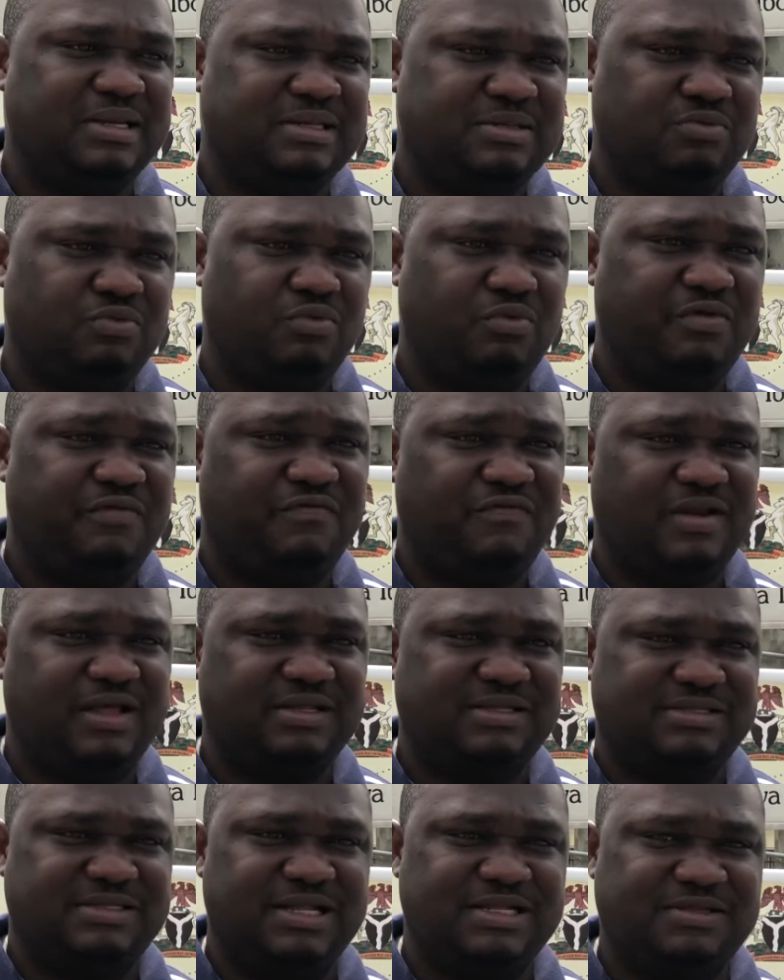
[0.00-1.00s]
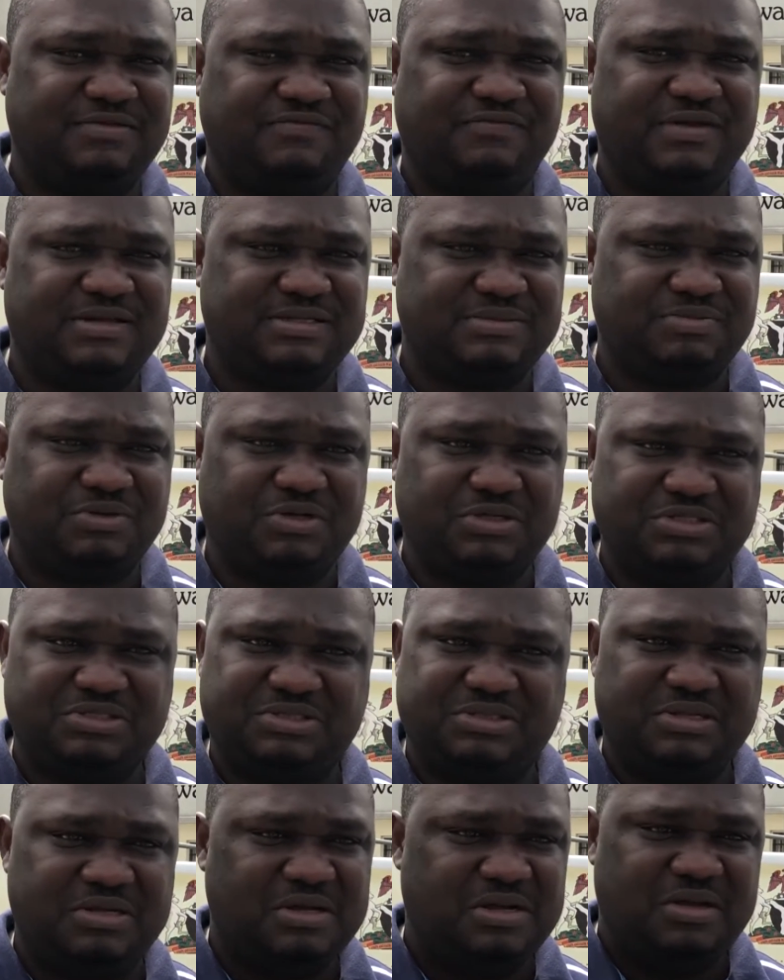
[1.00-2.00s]
it would reflect the 31st,
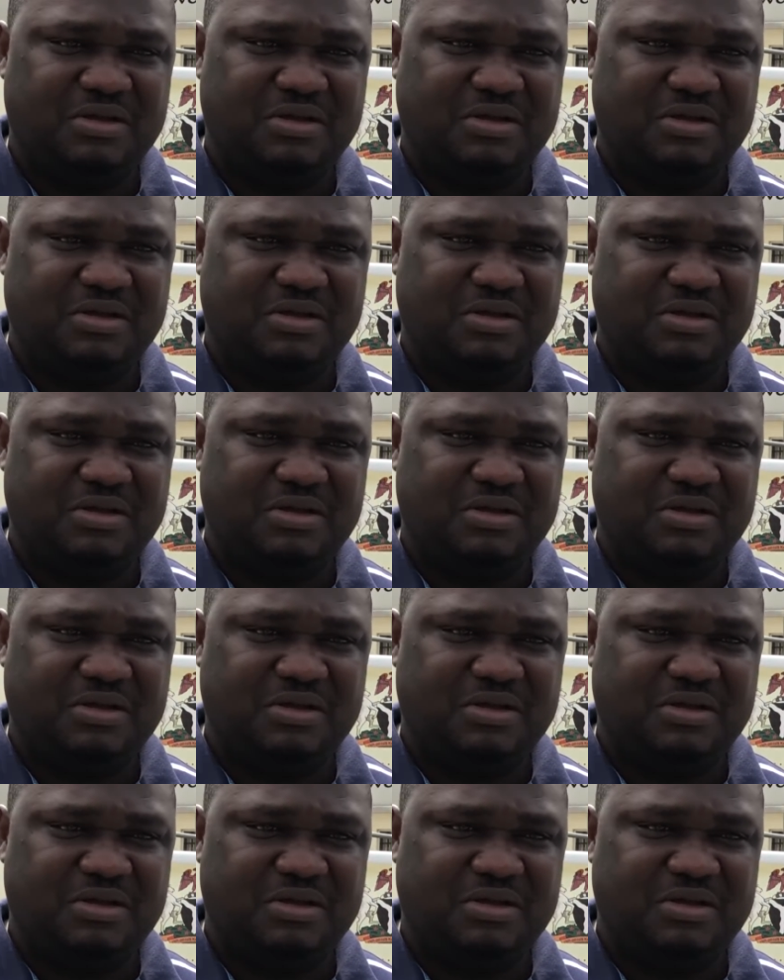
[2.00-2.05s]
because